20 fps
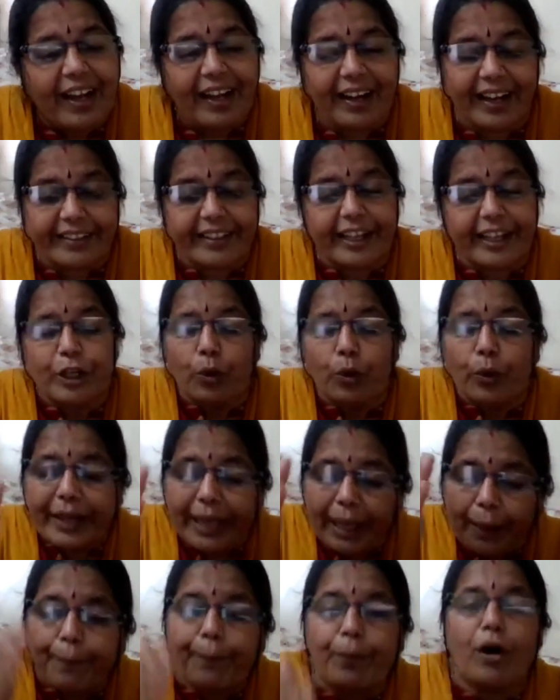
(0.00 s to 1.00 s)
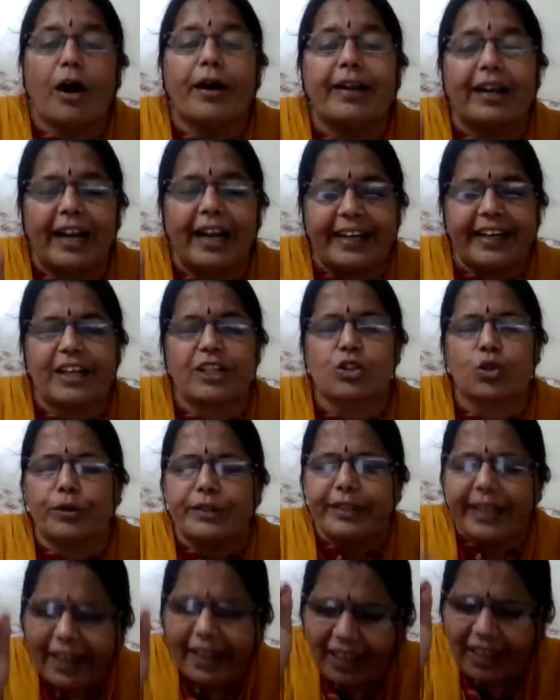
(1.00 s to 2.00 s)
Like that, you keep on rating. So
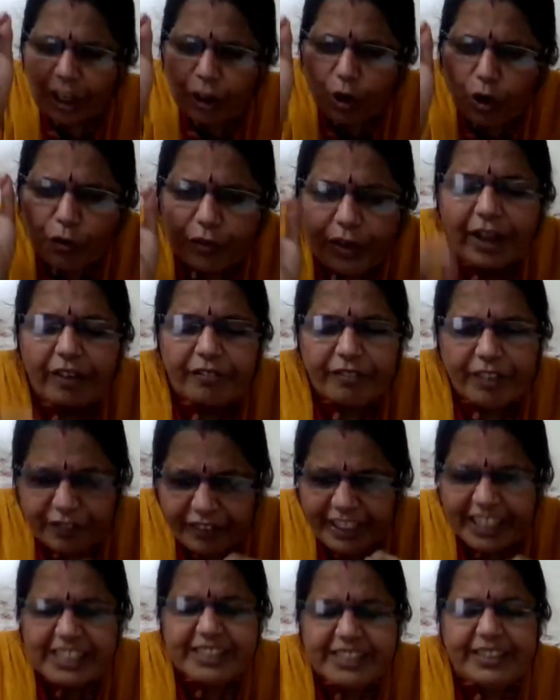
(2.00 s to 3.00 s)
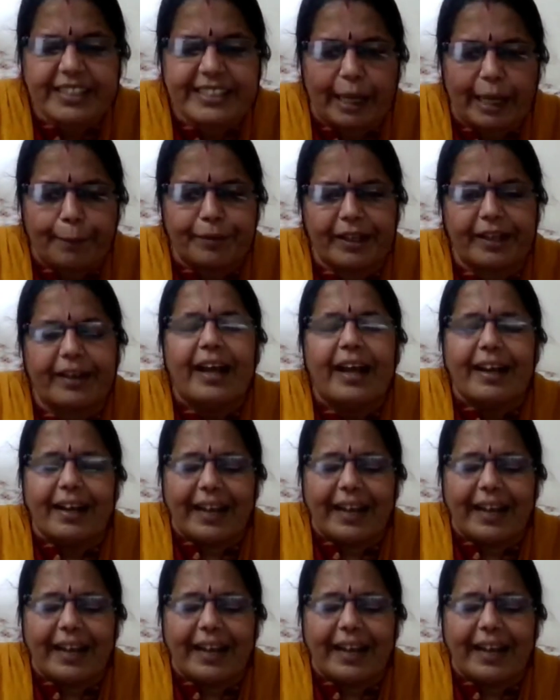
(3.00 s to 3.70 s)
till you finish the chapter,